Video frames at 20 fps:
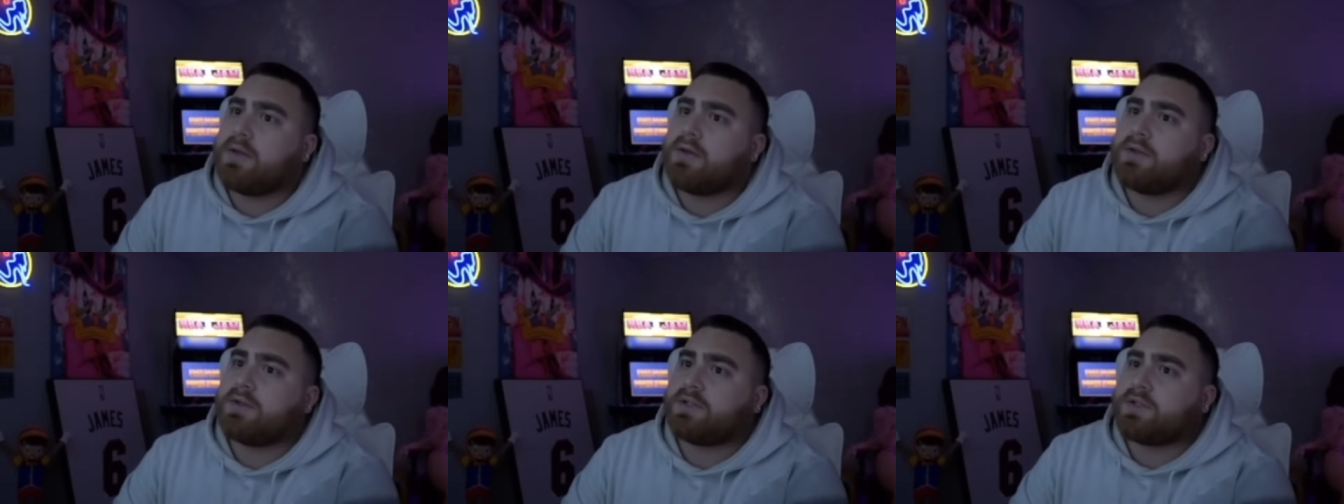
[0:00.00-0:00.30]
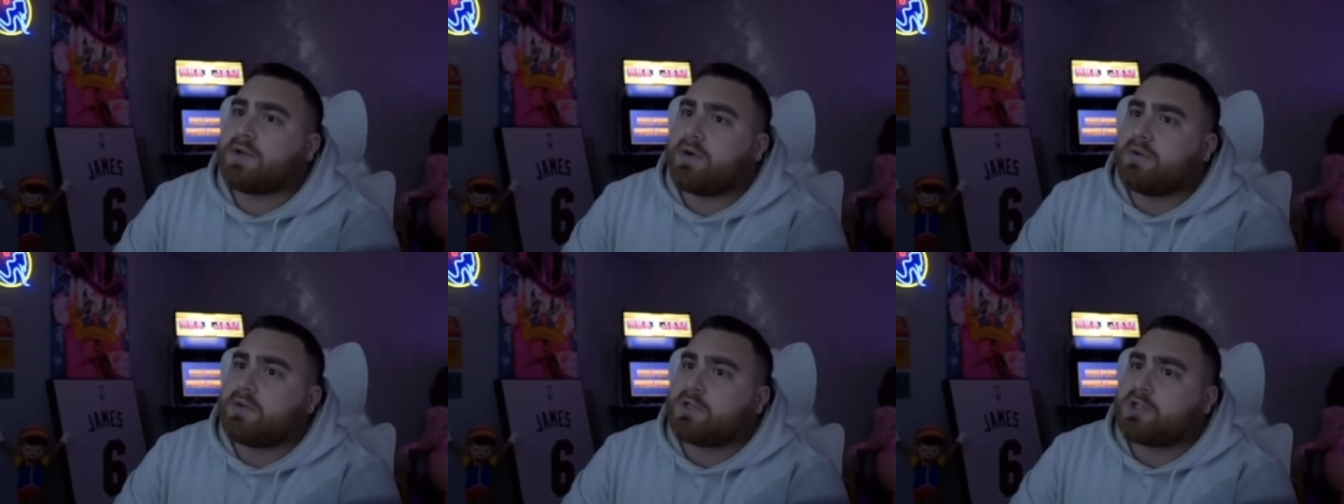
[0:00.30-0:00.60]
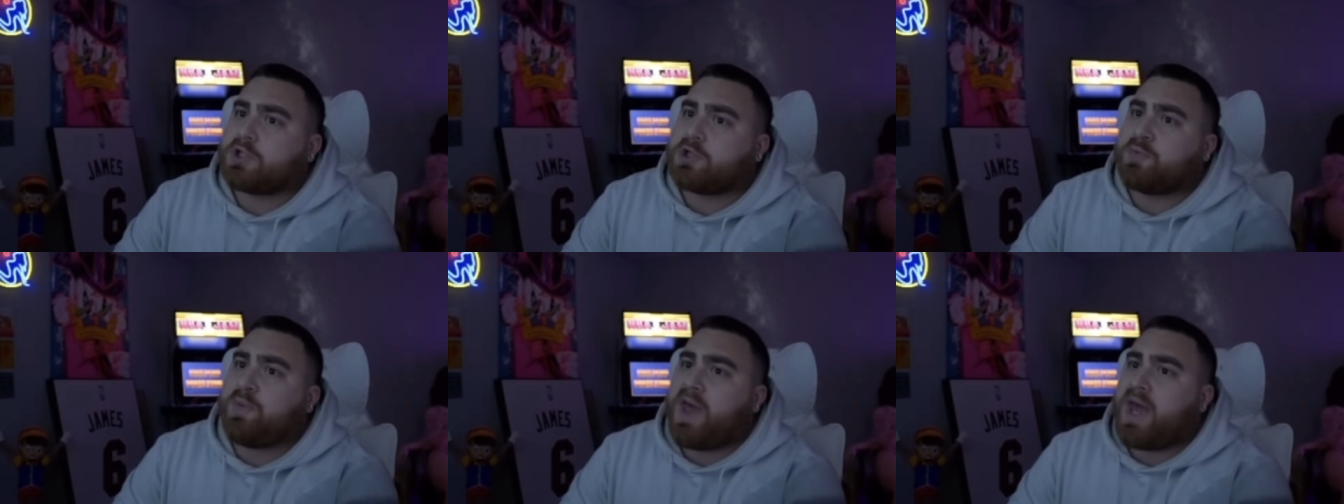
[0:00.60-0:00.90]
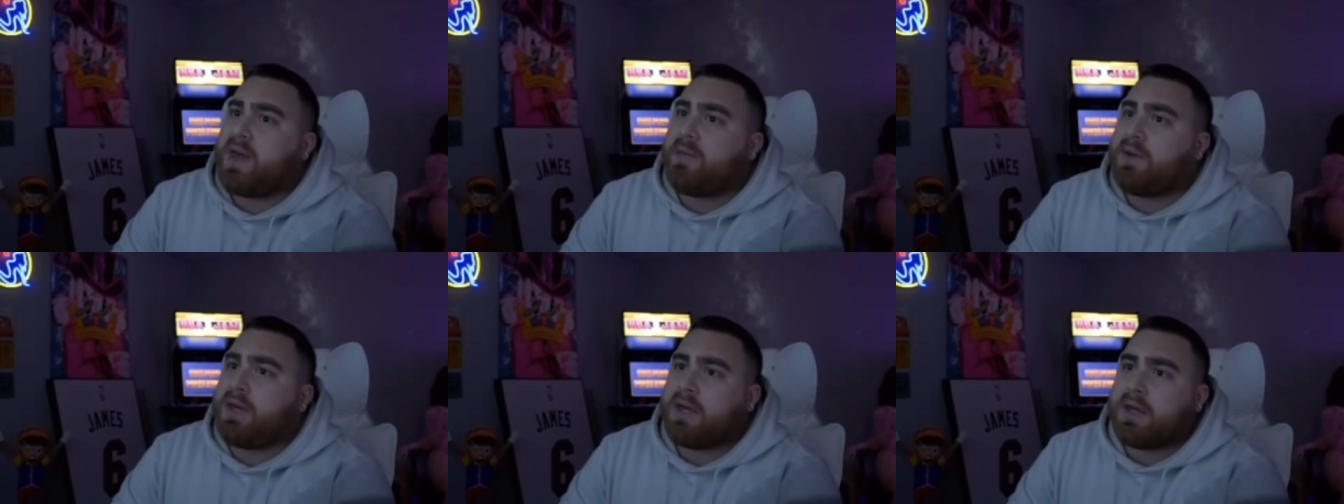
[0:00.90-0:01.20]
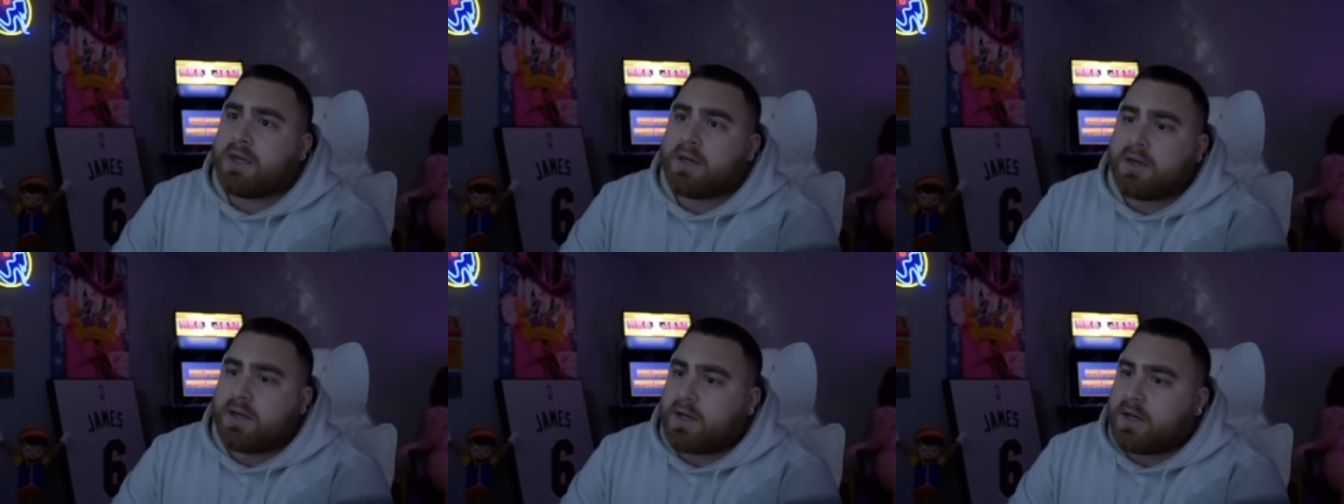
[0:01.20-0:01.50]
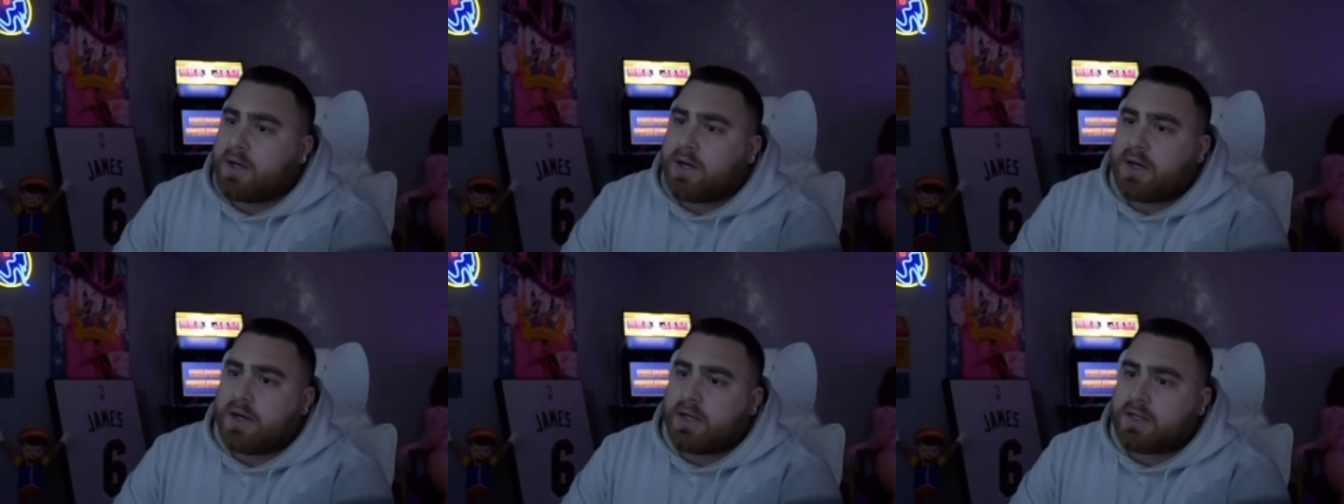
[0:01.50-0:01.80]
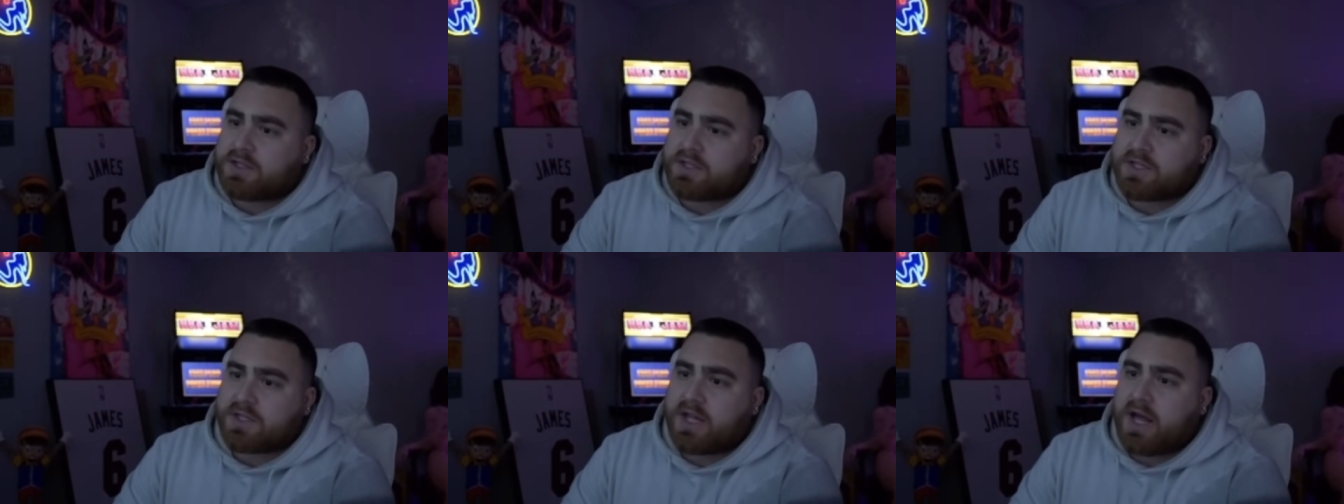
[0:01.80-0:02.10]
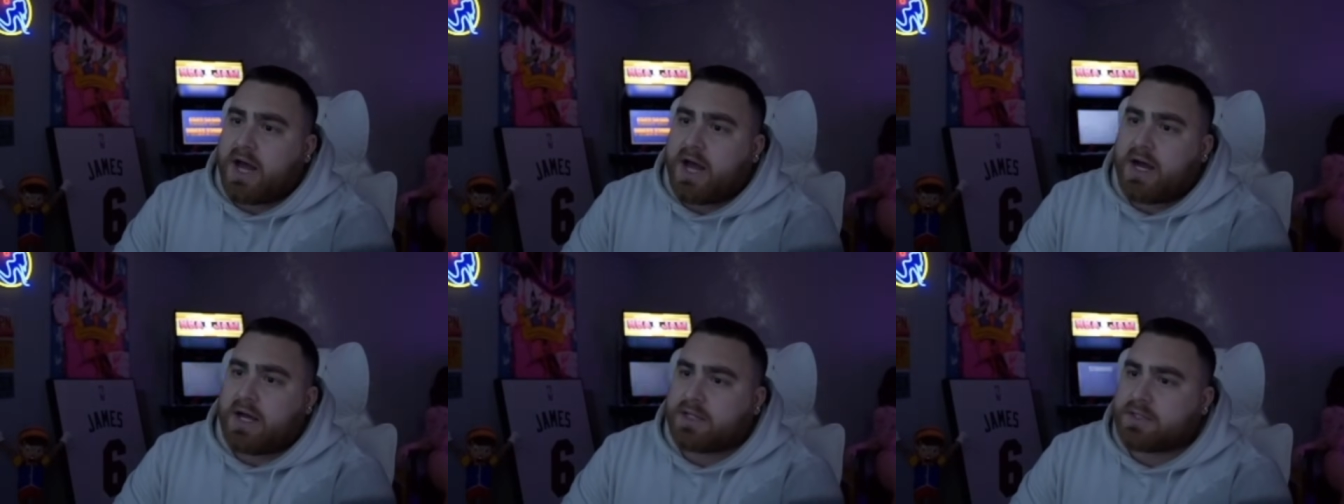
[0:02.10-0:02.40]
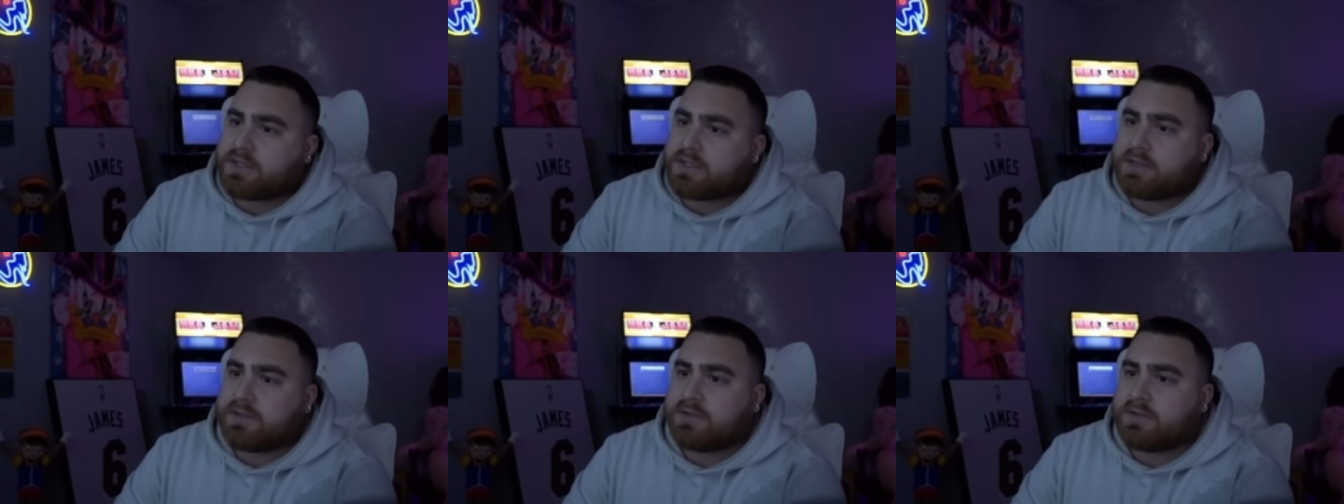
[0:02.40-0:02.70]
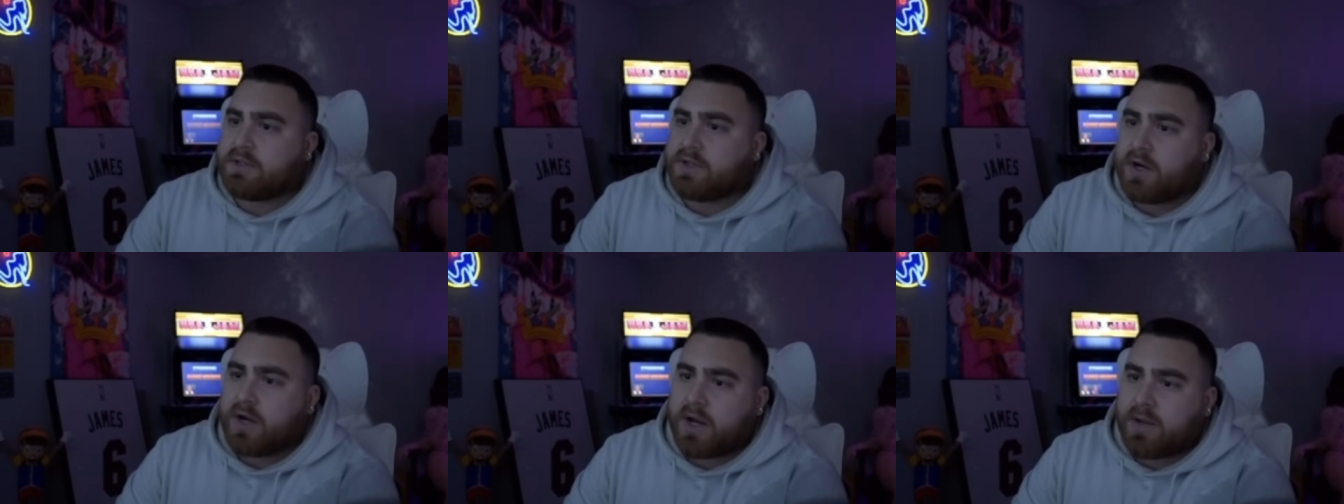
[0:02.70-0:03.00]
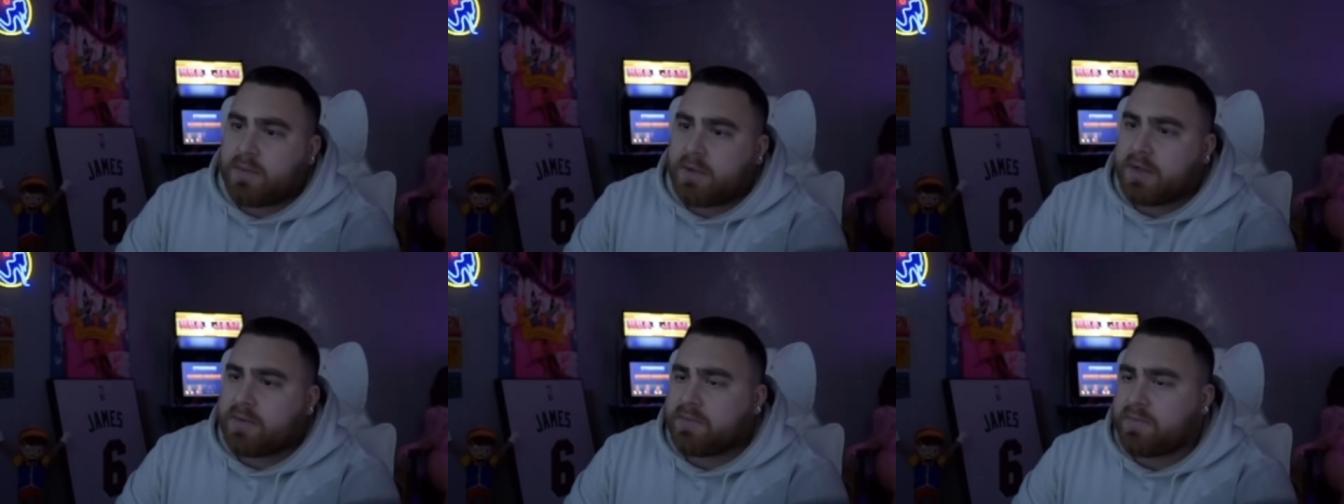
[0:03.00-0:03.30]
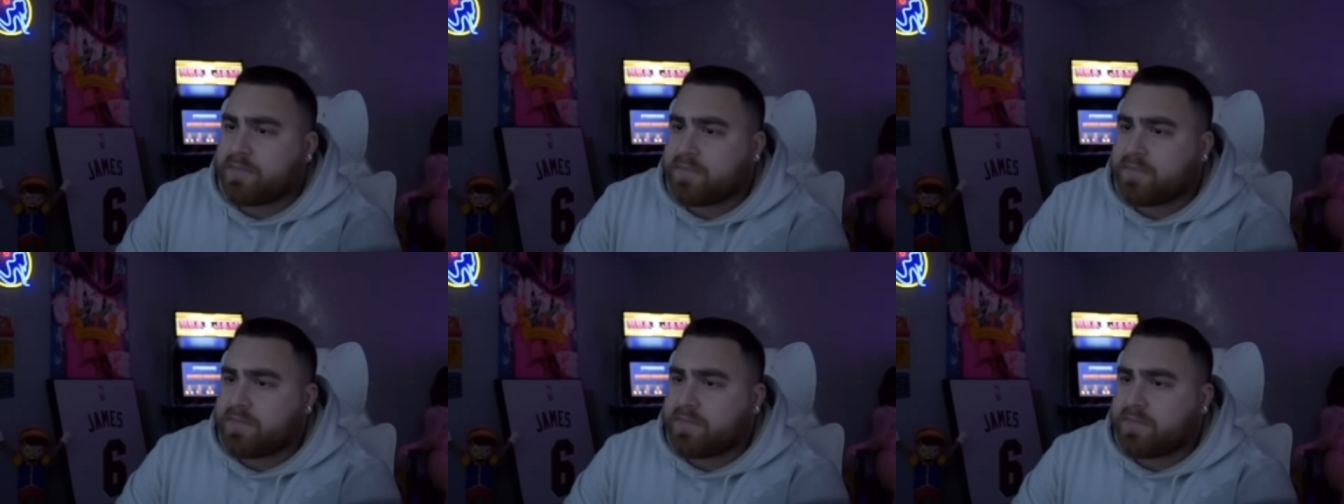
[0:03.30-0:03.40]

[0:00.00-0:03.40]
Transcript: start spamming uh, slots and, you know what I mean?